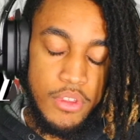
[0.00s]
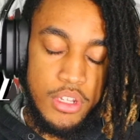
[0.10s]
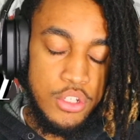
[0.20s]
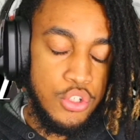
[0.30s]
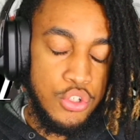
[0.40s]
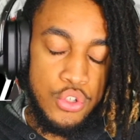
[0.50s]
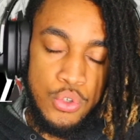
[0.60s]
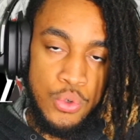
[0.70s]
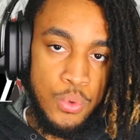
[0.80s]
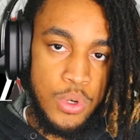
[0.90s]
It's
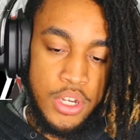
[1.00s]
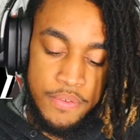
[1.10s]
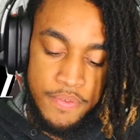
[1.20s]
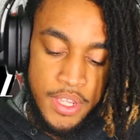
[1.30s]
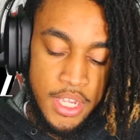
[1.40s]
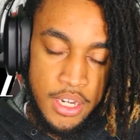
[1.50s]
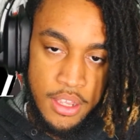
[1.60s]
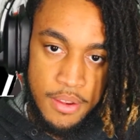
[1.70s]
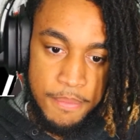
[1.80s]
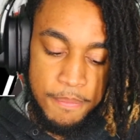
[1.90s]
too
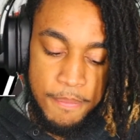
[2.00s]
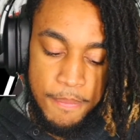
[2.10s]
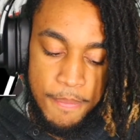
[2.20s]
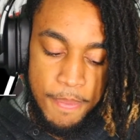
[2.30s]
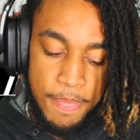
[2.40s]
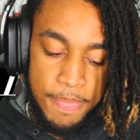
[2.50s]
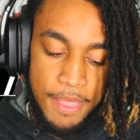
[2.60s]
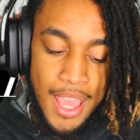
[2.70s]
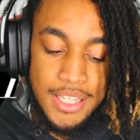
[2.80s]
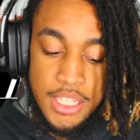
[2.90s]
convenient.
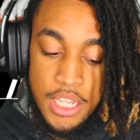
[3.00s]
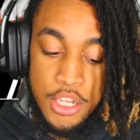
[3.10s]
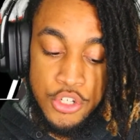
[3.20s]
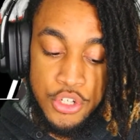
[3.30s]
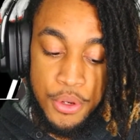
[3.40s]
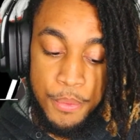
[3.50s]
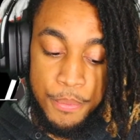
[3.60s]
That's the issue.